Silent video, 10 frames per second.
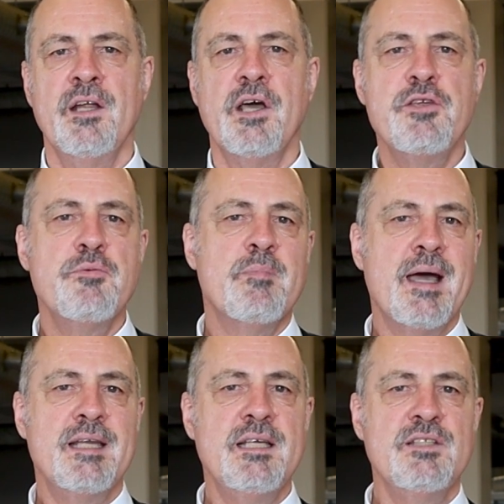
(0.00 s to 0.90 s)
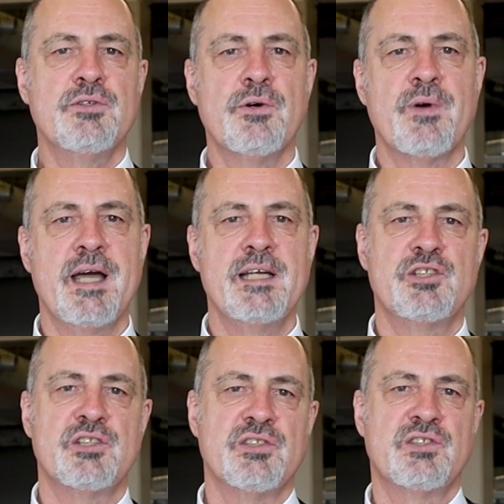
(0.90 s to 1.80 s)
Now, you may need to
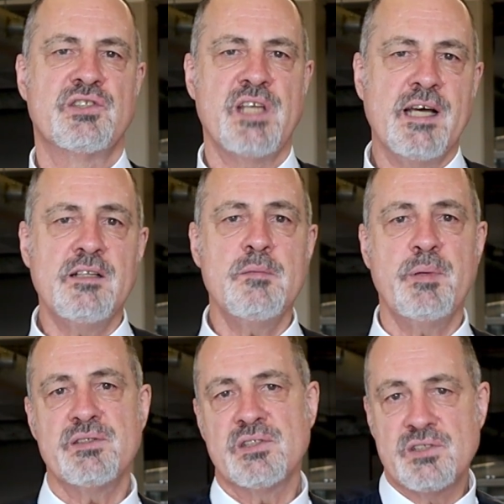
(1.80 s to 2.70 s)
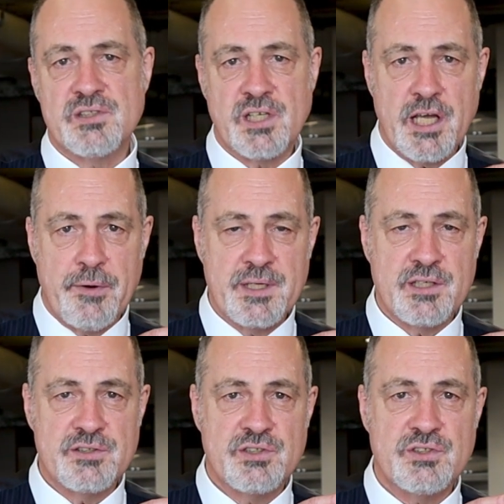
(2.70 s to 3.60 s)
arrange to sell the business as a
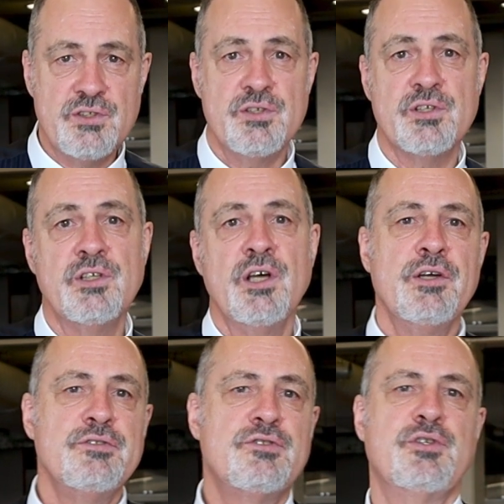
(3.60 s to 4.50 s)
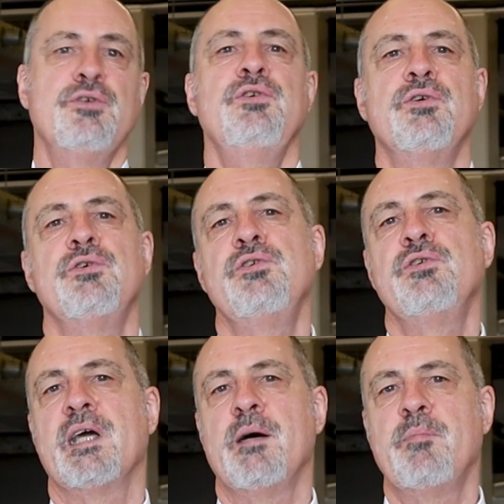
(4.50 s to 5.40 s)
going concern to your
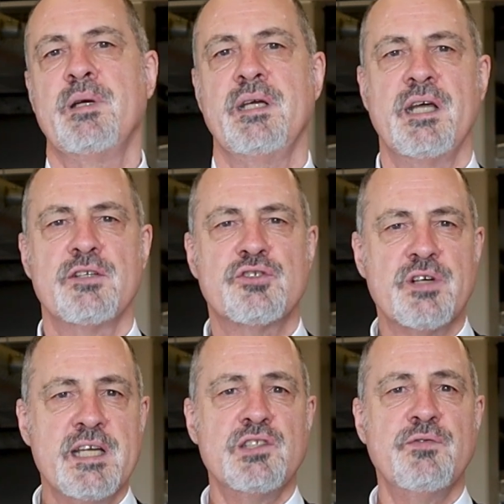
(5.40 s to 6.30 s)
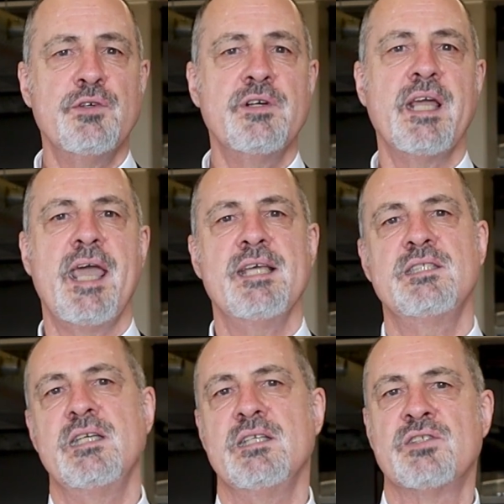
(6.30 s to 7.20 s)
new company. Now, transferring
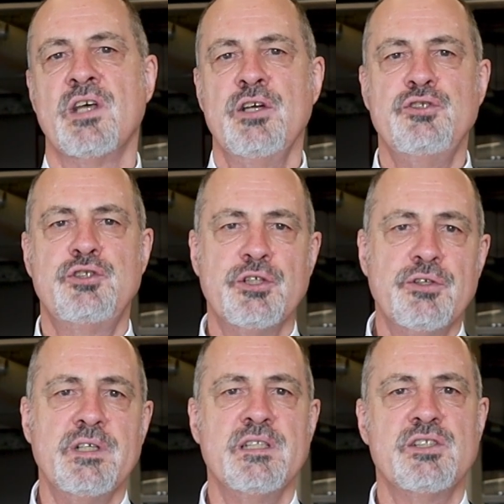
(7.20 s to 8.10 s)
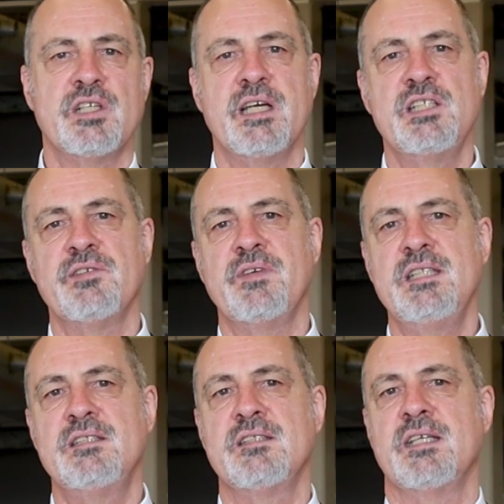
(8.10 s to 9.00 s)
assets during the change of
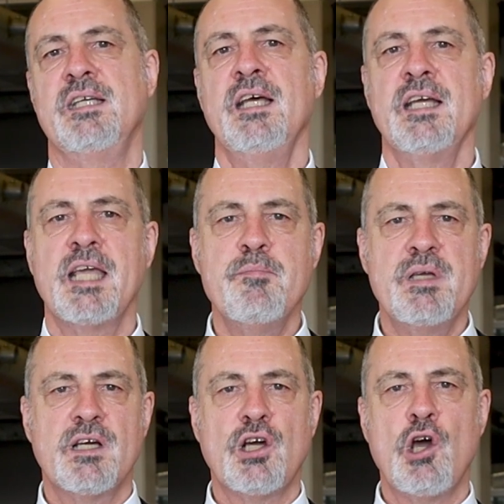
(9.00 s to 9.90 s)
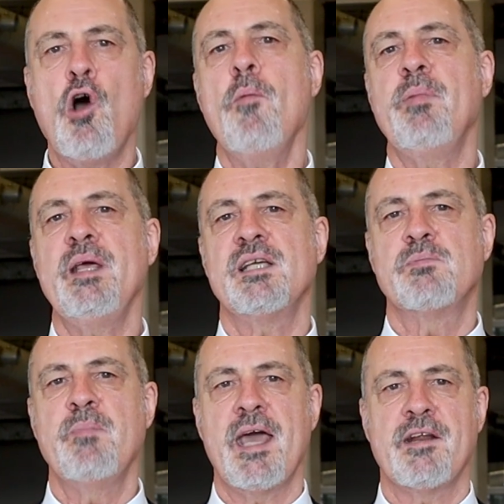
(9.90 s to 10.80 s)
entity can be a
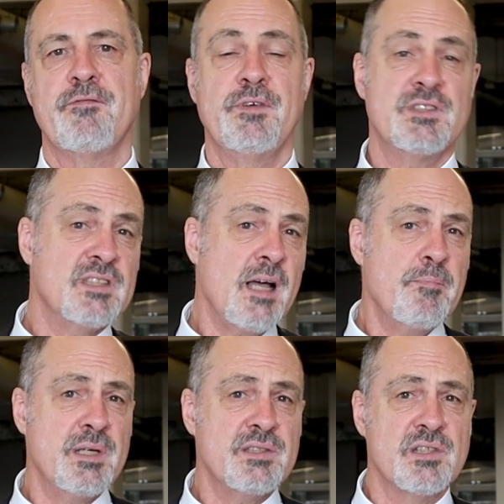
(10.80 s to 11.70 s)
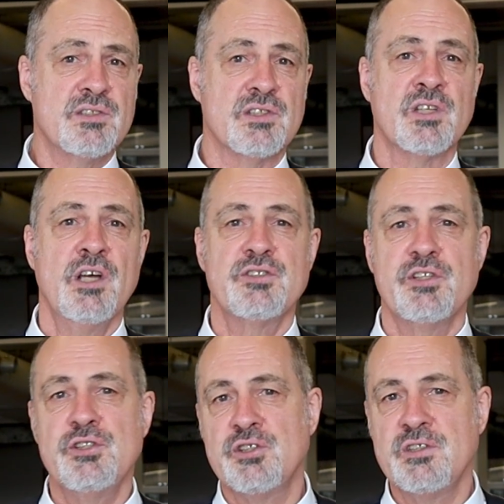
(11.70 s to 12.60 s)
complex matter for some businesses,
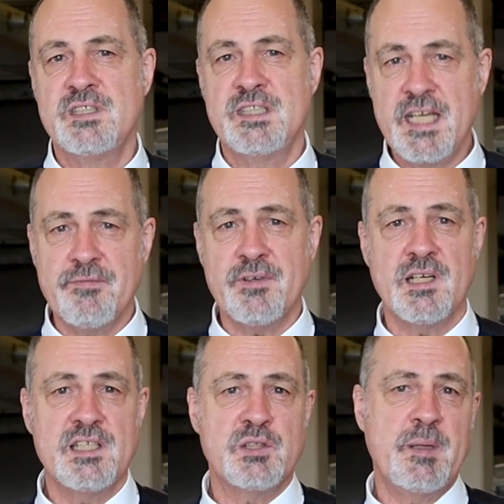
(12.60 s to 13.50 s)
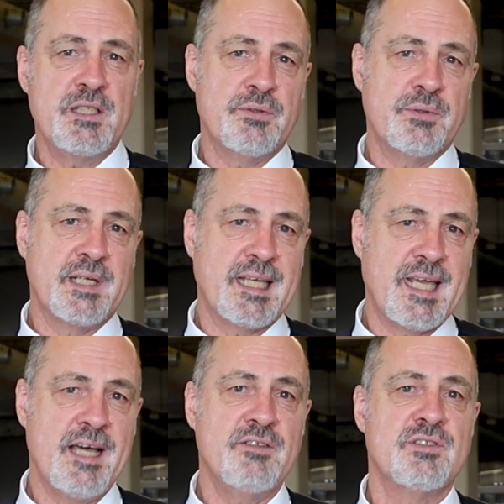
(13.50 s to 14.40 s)
so you should definitely speak to an
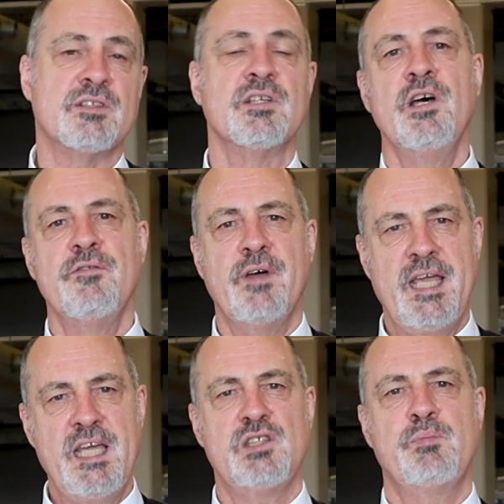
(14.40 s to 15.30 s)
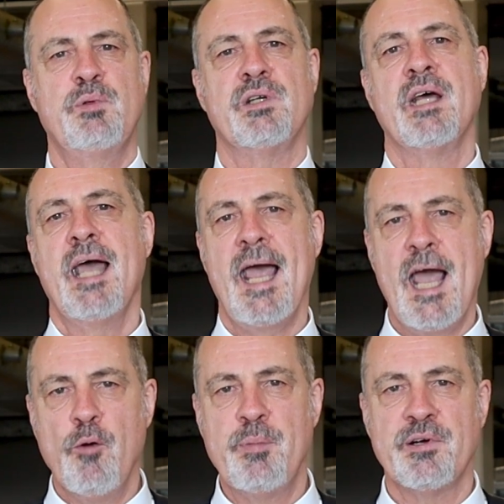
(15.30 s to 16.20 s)
accountant for expert
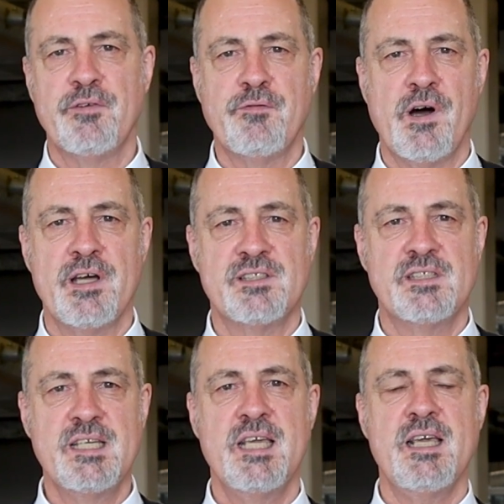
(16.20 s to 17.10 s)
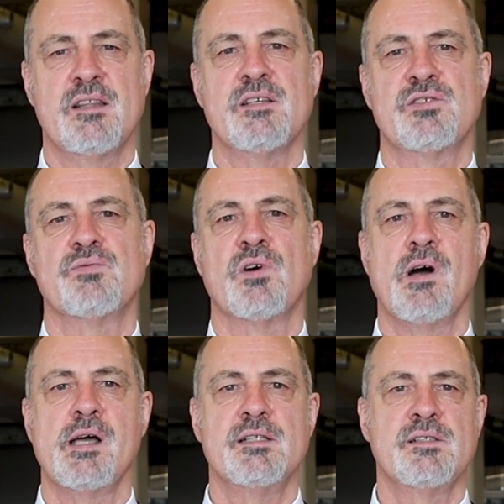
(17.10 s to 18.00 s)
help and advice to get this
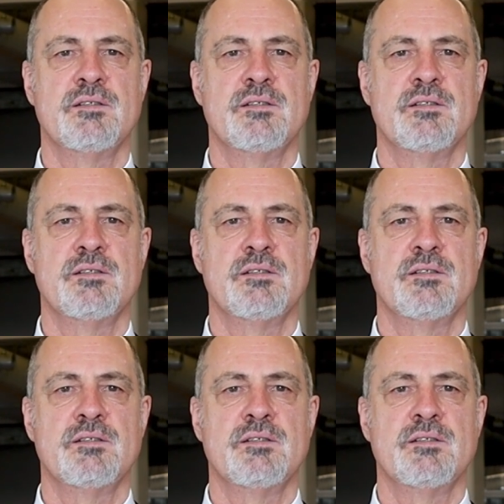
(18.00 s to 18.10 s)
right.